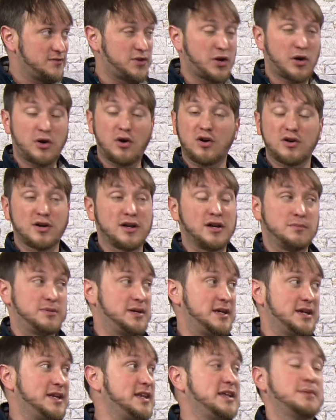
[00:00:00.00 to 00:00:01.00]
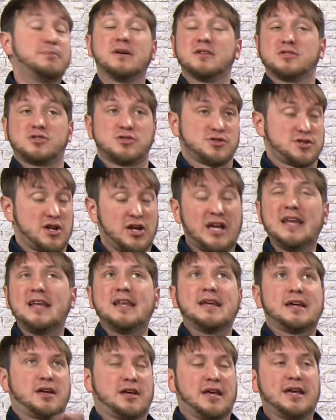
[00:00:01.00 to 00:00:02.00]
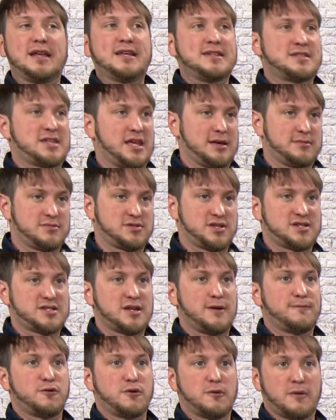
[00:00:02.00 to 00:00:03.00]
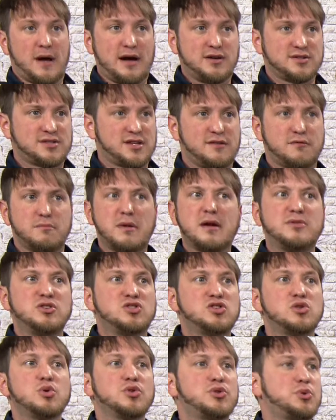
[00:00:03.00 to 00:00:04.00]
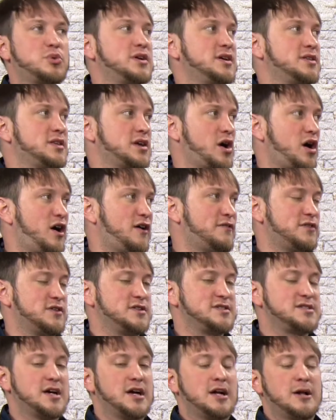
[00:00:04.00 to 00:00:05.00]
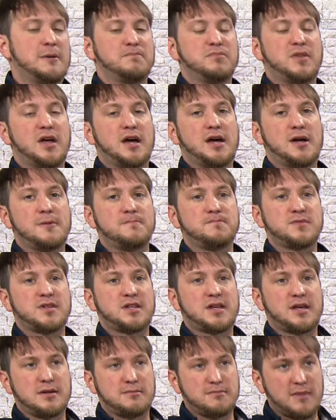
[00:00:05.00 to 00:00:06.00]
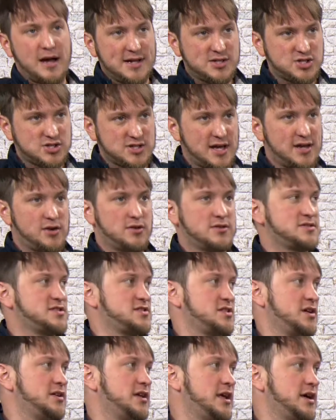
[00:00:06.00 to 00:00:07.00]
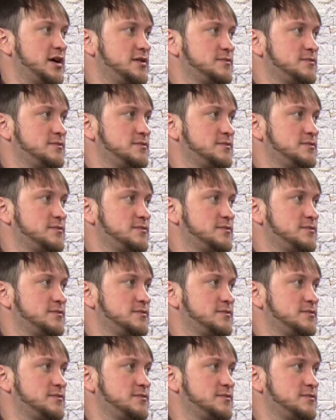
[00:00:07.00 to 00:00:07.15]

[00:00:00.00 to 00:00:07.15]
there aren't going to be any pitchers, any teams except for outside of maybe 2 or 3 in the conference that can match that on Sunday.